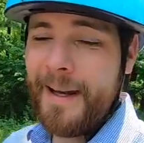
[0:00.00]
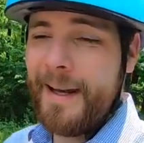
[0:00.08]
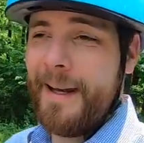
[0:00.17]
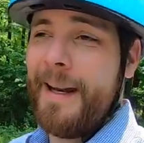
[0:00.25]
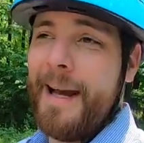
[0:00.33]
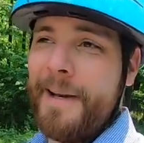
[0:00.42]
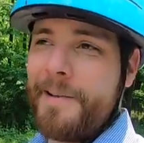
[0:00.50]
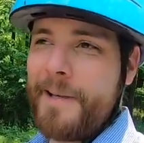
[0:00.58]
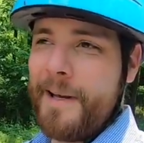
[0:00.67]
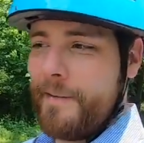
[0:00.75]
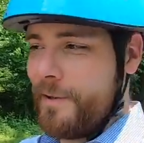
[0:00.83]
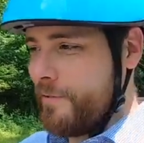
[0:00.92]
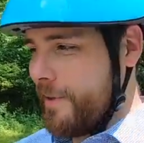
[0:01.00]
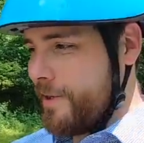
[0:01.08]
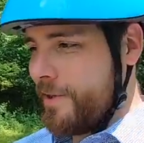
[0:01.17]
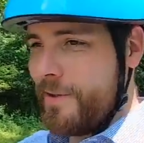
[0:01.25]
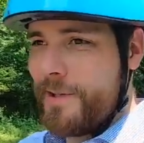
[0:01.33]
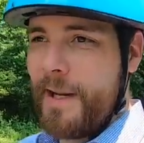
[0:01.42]
It has kind of a
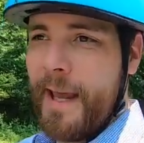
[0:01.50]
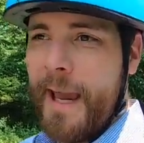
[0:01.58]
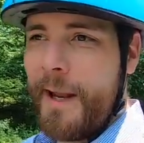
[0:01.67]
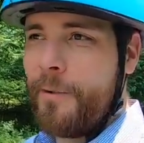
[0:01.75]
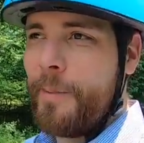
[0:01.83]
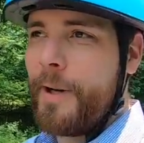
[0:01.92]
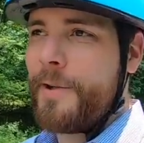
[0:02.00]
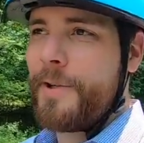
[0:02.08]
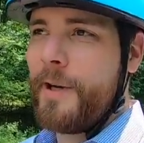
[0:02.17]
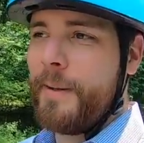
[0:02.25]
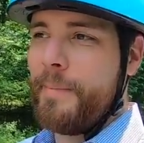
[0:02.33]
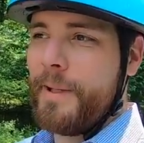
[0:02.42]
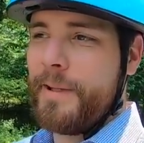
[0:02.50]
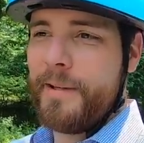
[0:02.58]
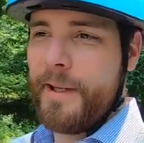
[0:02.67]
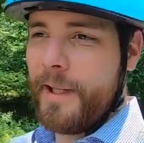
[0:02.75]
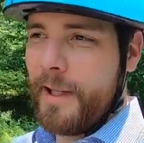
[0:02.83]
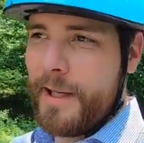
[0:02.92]
traditional set of handlebars on it, but
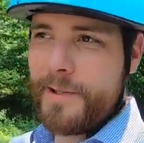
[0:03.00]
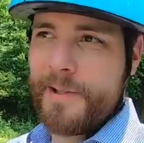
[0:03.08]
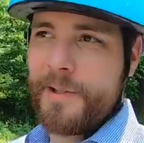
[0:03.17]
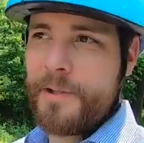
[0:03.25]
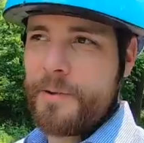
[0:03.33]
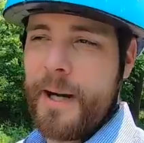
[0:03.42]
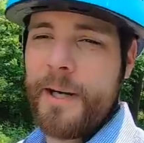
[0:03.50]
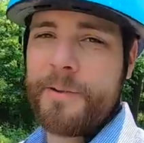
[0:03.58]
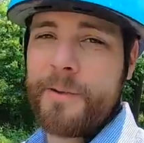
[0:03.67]
nonetheless, it's a trike.